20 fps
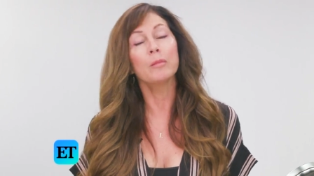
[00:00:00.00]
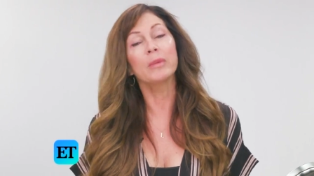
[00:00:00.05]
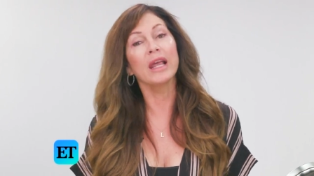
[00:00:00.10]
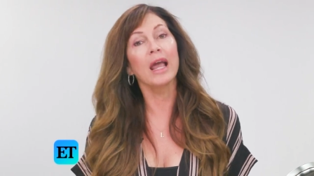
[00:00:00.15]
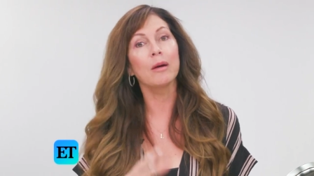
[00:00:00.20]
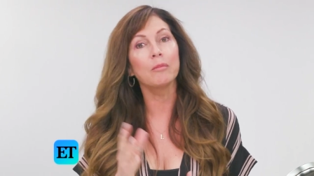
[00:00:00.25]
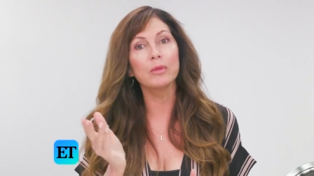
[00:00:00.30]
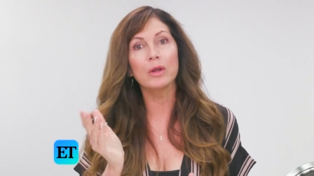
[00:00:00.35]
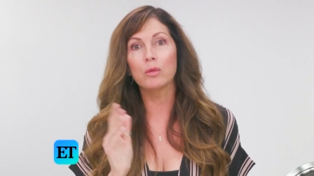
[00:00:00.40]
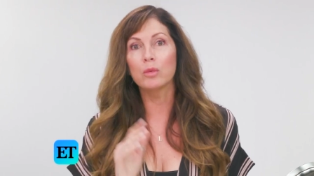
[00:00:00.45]
But
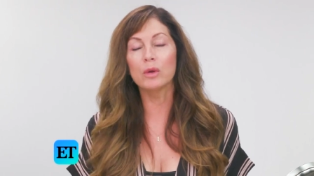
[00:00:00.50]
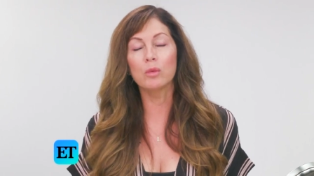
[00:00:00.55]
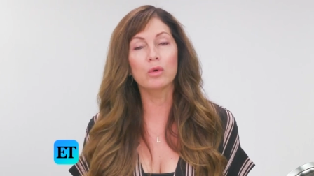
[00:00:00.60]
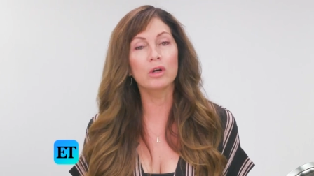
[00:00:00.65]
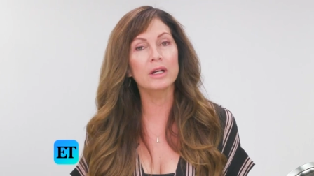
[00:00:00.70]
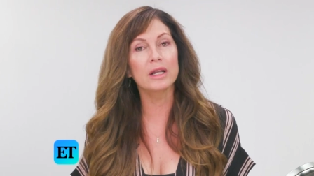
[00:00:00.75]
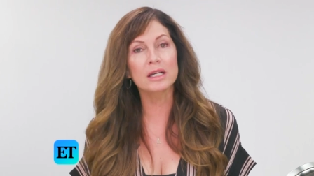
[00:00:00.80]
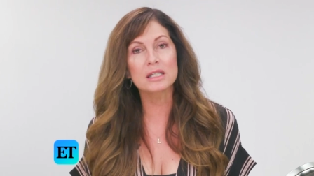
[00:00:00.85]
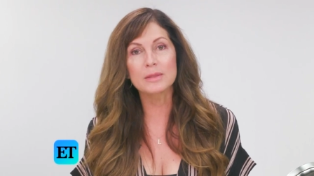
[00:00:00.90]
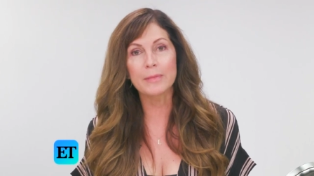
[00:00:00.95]
yeah, no, we
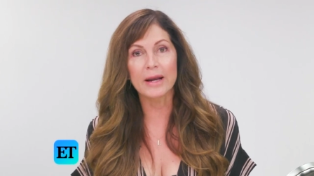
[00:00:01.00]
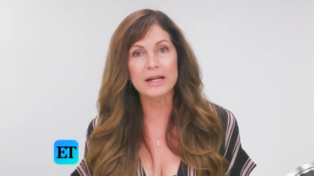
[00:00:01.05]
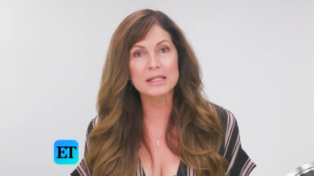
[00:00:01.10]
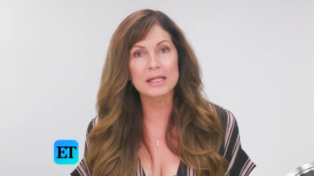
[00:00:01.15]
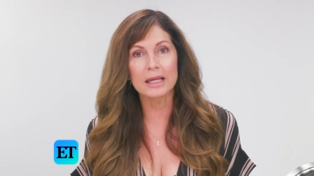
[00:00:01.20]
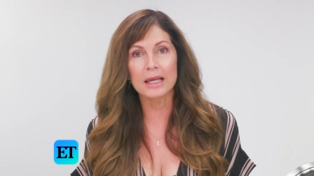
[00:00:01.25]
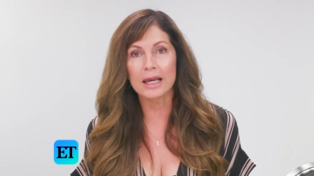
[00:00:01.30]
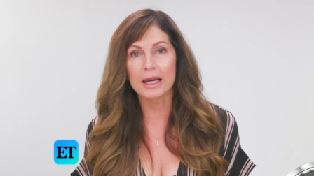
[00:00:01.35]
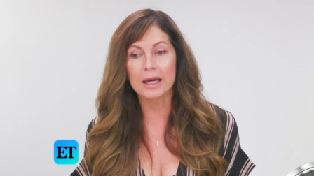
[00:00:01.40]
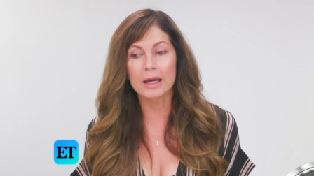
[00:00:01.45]
weren't
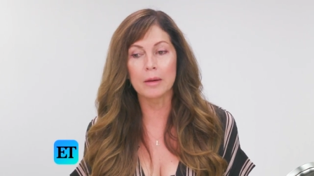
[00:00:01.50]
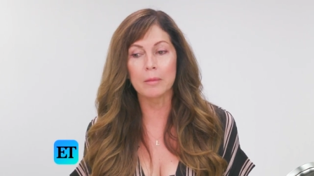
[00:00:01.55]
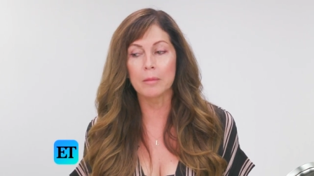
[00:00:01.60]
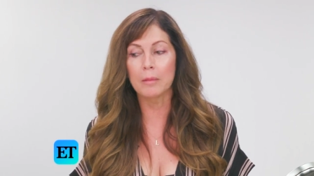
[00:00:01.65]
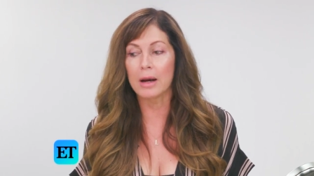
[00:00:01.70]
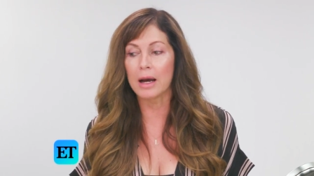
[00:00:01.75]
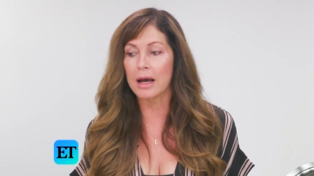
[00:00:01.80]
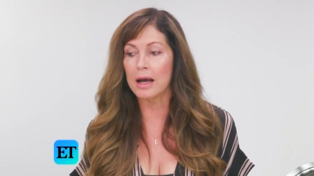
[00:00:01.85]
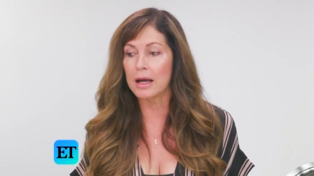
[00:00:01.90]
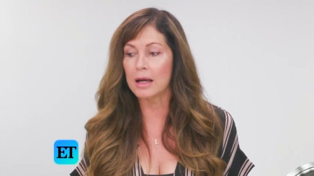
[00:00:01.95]
expecting
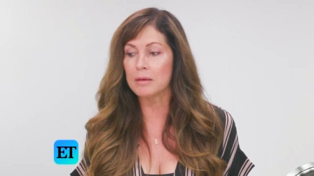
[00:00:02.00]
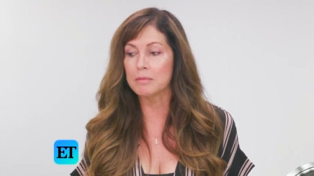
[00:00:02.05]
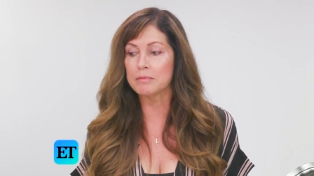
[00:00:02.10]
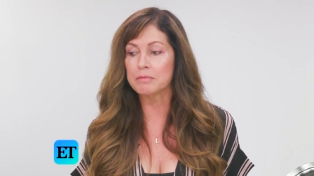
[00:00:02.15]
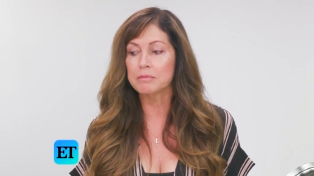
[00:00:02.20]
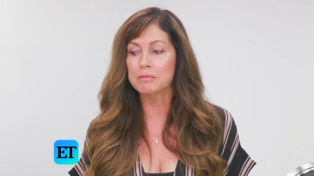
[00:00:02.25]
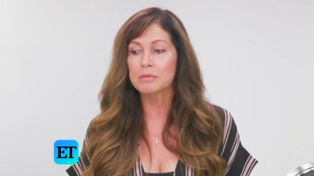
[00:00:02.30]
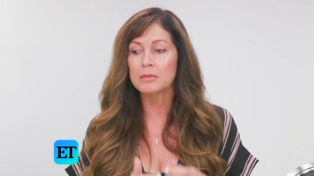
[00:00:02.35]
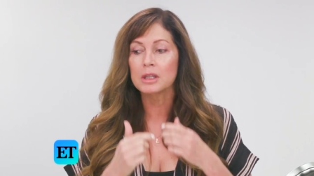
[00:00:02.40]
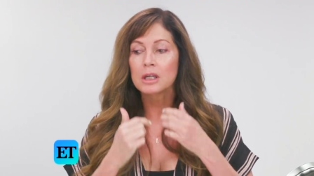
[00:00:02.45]
him
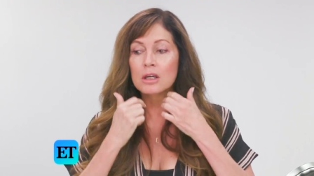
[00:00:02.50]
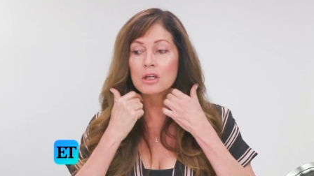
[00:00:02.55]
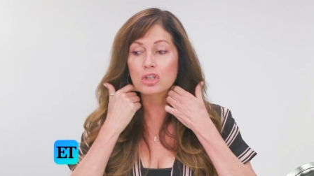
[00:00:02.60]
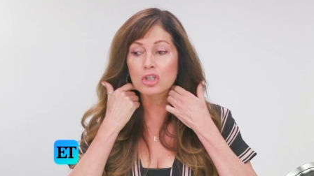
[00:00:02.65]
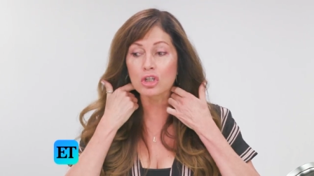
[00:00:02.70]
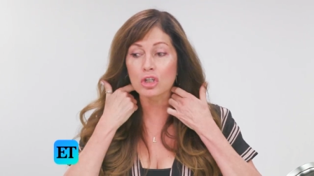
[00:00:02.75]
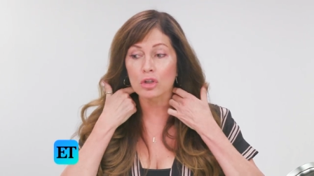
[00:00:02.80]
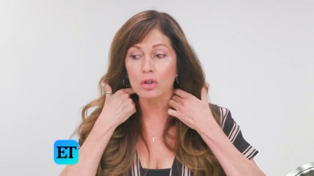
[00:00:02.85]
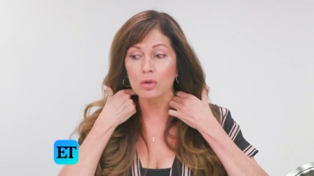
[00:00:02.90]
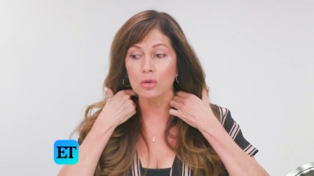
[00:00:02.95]
um,
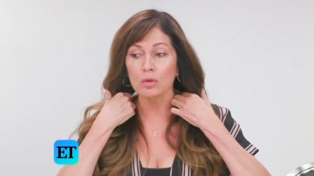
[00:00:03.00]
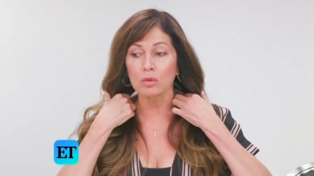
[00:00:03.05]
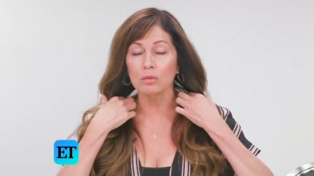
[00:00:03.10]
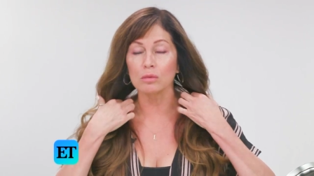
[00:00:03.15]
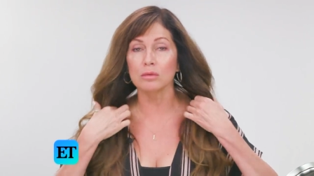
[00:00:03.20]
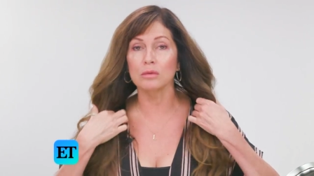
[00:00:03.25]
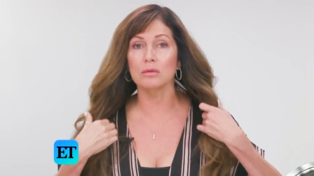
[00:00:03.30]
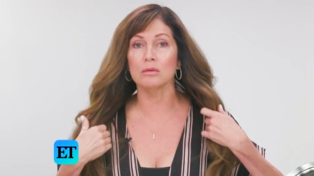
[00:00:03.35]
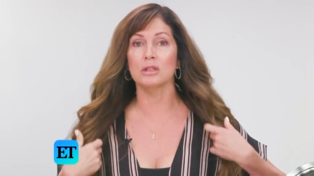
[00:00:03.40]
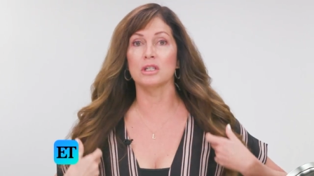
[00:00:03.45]
to
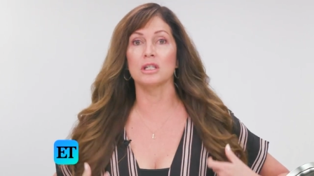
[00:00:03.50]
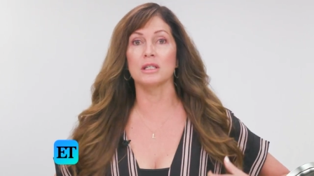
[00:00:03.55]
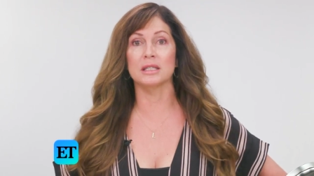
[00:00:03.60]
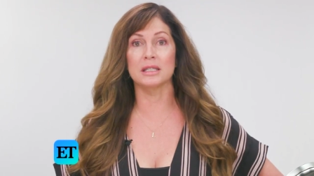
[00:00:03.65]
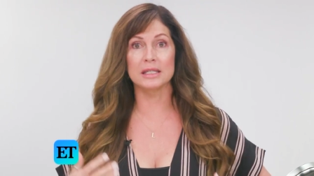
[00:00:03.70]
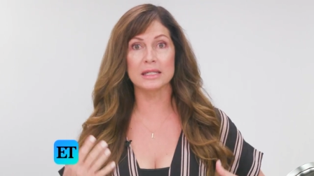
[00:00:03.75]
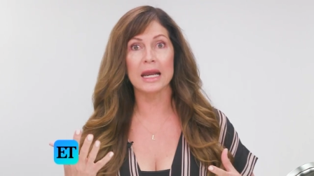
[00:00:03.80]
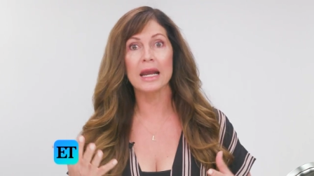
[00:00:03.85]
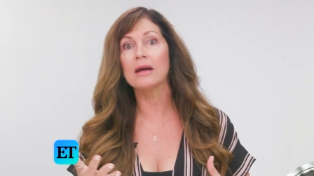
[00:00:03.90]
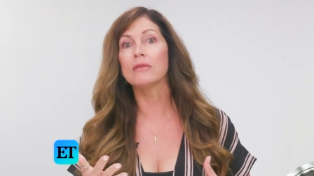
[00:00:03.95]
to
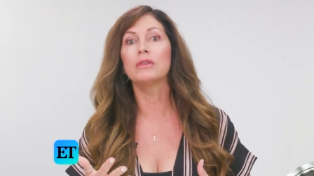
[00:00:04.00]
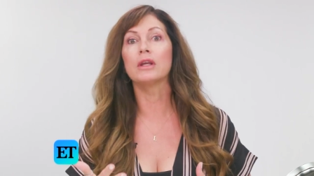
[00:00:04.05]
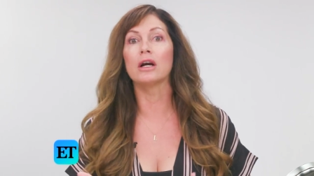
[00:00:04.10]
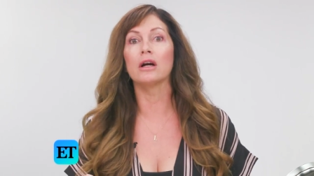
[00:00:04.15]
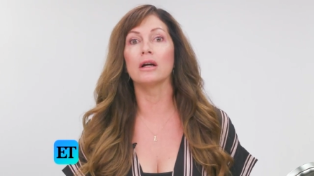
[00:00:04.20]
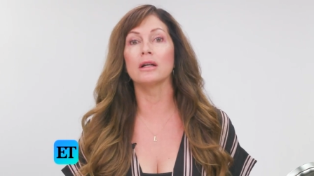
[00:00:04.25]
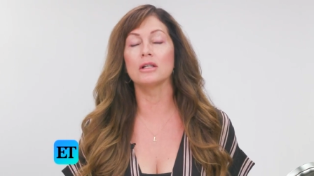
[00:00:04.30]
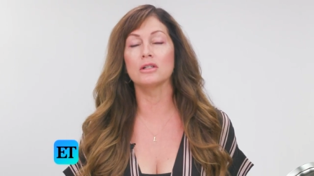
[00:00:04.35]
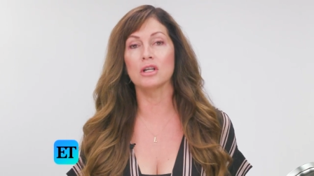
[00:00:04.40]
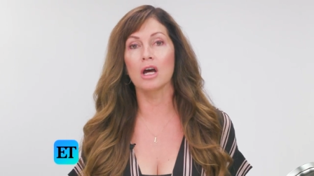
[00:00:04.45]
stand
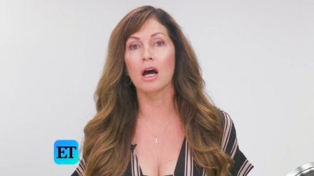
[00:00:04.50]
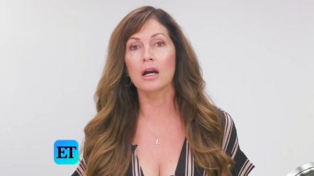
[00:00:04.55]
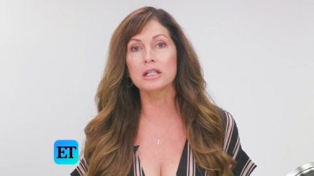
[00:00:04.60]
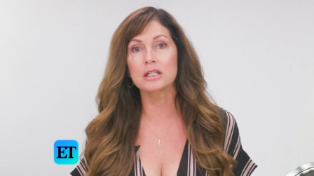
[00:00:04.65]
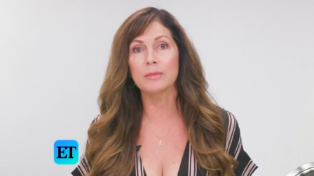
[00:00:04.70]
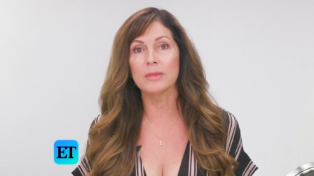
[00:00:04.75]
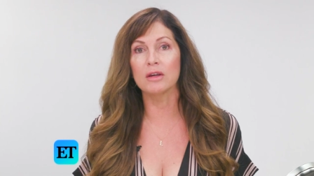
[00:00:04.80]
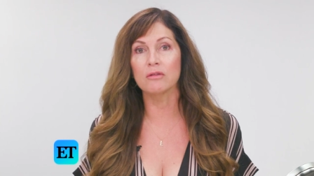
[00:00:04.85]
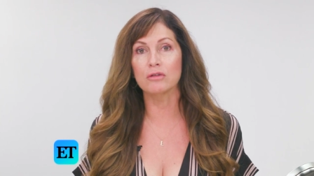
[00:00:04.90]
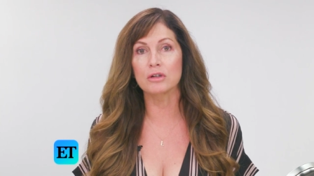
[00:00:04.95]
there and to talk
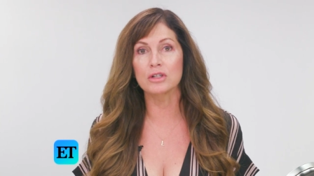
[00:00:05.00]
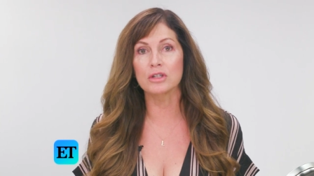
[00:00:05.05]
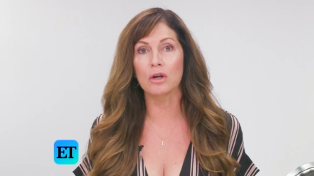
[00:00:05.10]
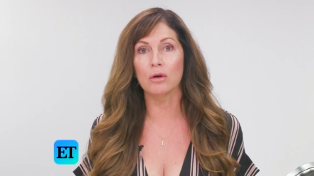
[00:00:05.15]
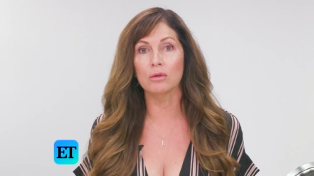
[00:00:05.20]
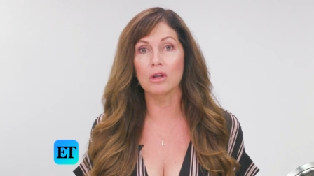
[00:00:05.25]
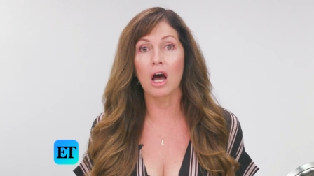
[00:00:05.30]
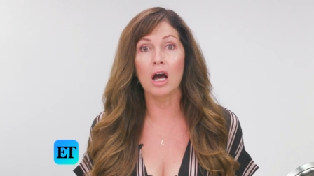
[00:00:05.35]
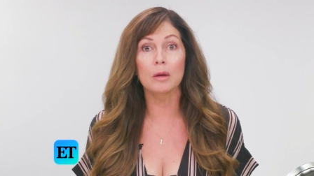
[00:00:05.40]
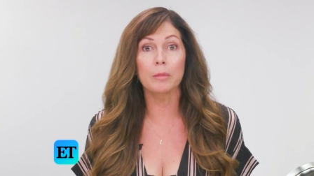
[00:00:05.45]
to me for
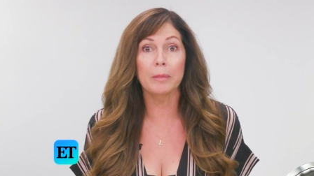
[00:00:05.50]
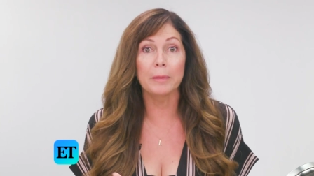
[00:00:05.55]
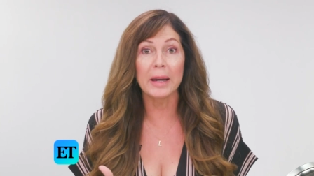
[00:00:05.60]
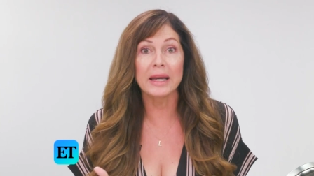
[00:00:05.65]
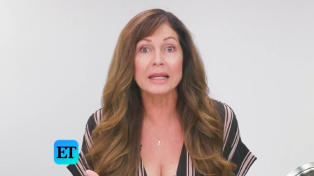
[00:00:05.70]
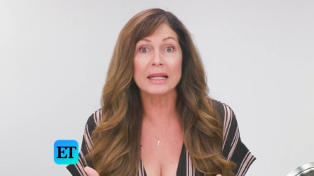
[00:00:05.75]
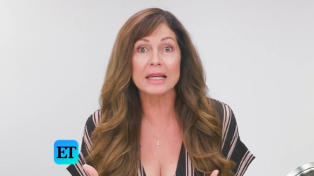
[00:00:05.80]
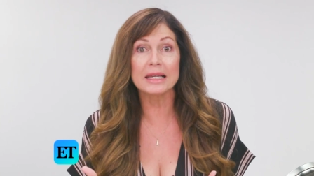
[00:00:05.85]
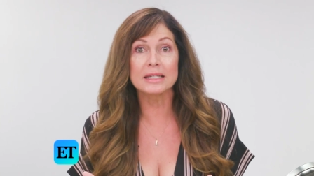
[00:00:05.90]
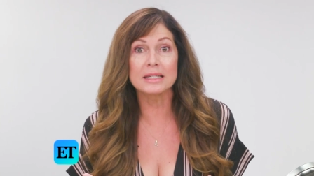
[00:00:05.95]
so long,
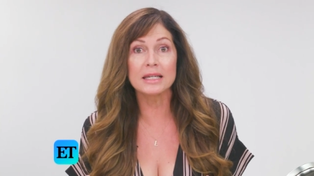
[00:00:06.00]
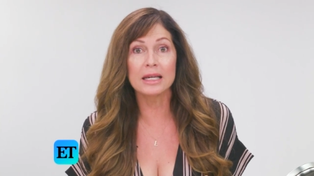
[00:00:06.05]
but he